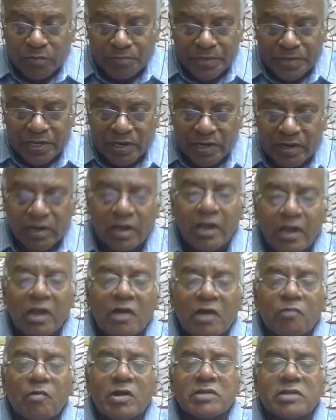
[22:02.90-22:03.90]
period.
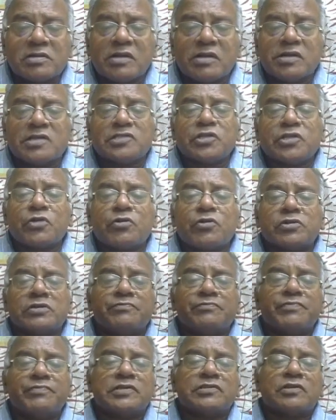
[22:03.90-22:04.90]
What is the
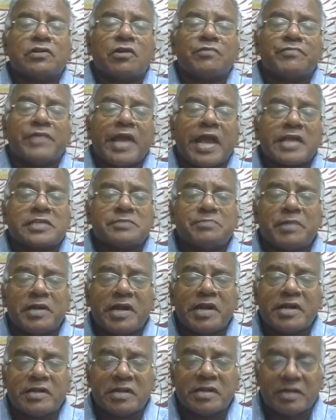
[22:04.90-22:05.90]
distinguishing feature of
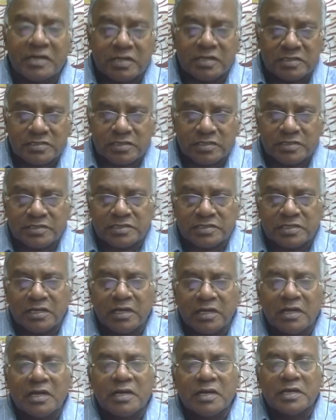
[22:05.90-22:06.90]
explanatory research?
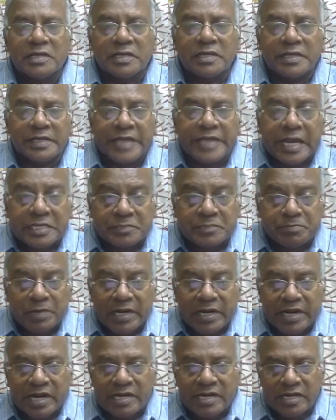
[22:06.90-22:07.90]

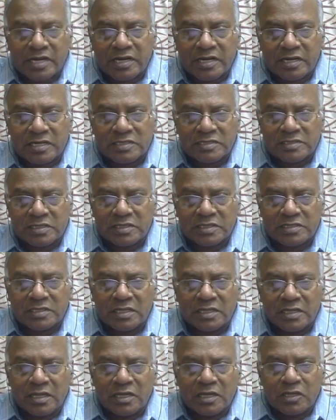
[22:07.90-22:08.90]
Explanatory research.
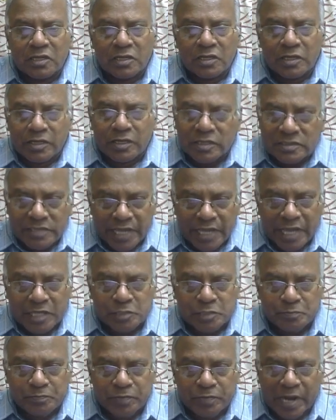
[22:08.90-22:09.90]
It is
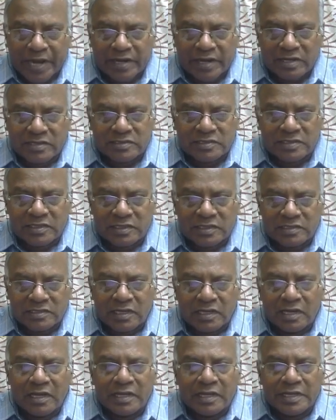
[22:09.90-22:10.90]
explain, isn't
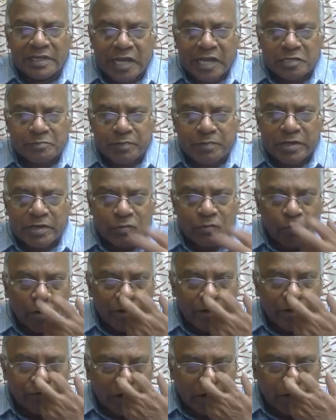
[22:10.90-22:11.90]
it? Explains
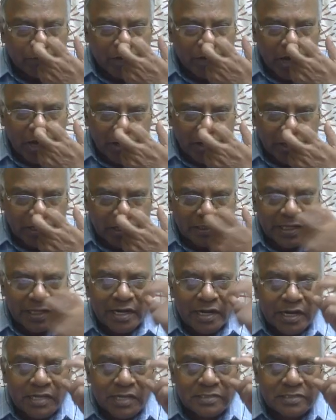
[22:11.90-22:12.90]
why phenomena occur.
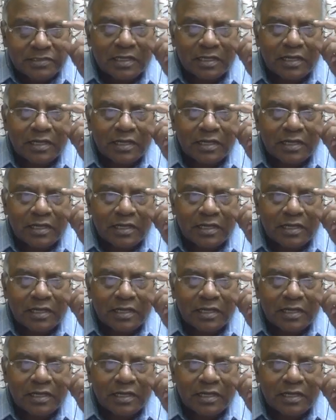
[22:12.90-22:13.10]
That is